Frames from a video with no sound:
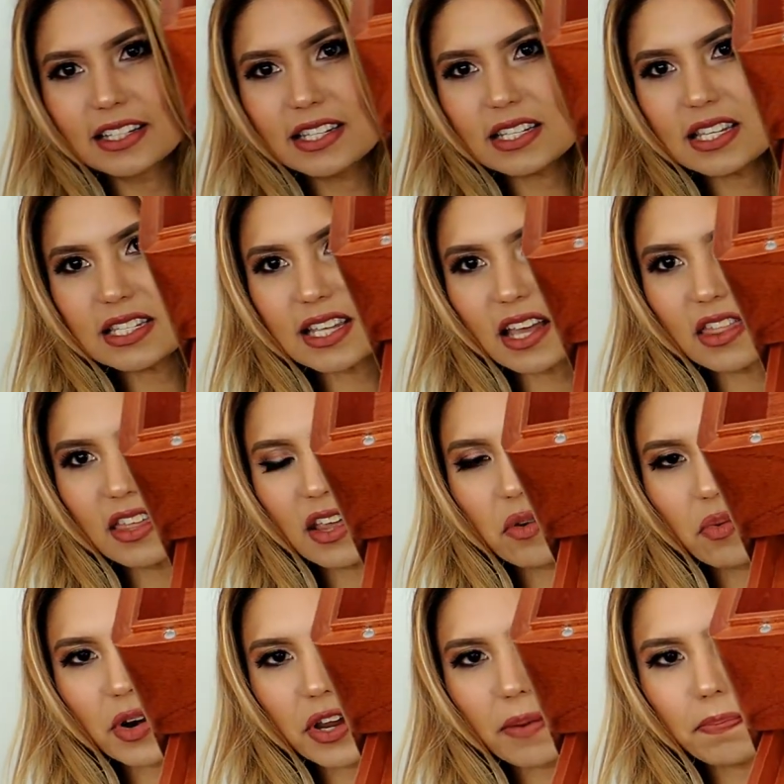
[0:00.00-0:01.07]
This is, I
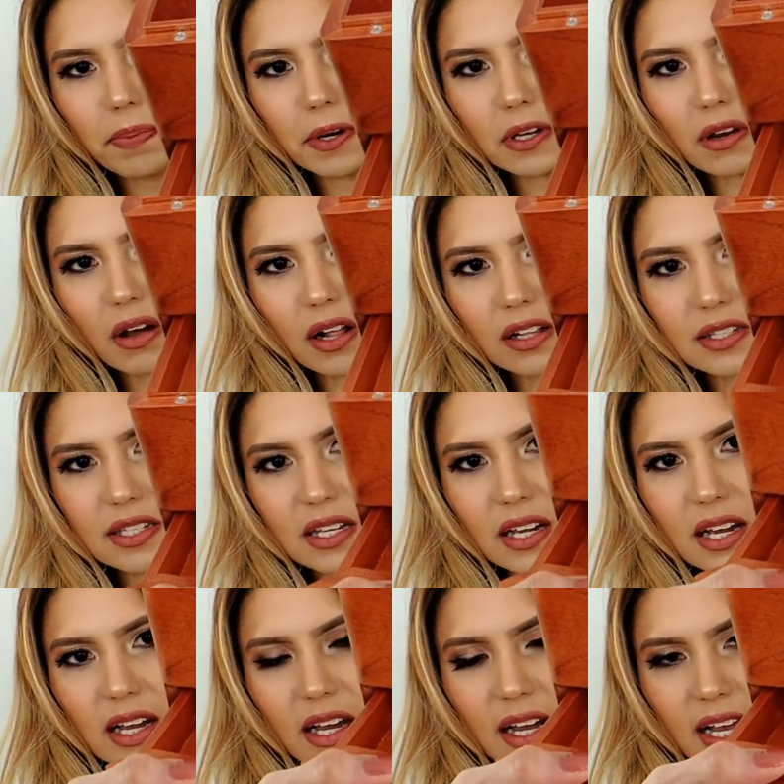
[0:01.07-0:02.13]
think, where you put all the
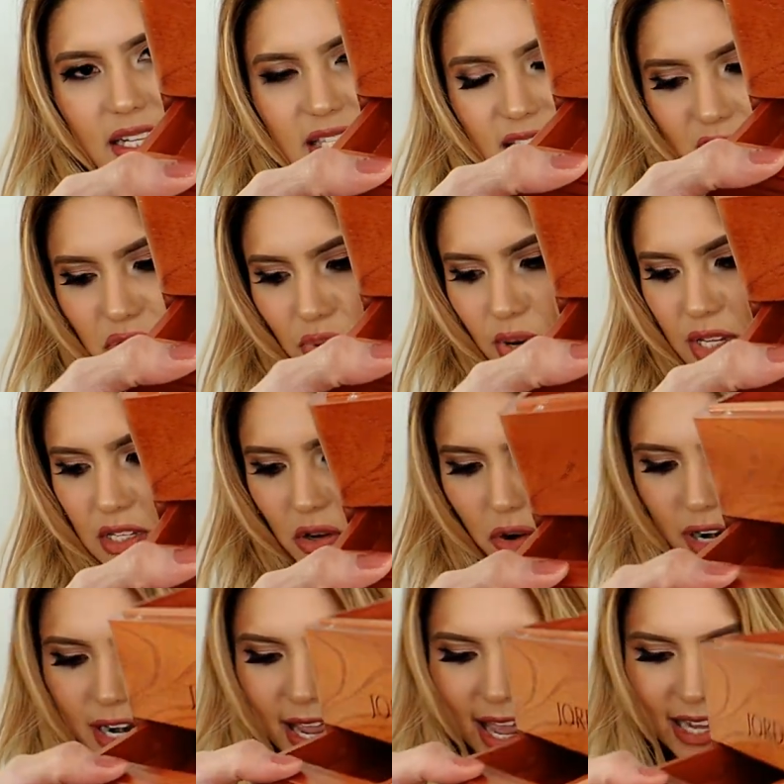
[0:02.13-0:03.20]
accessories
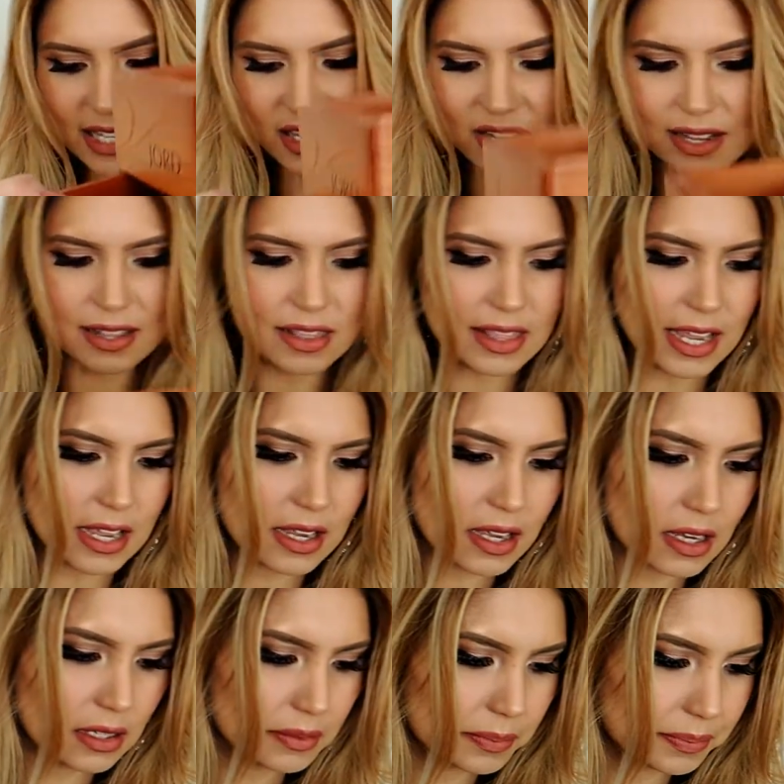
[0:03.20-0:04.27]
or the extra link.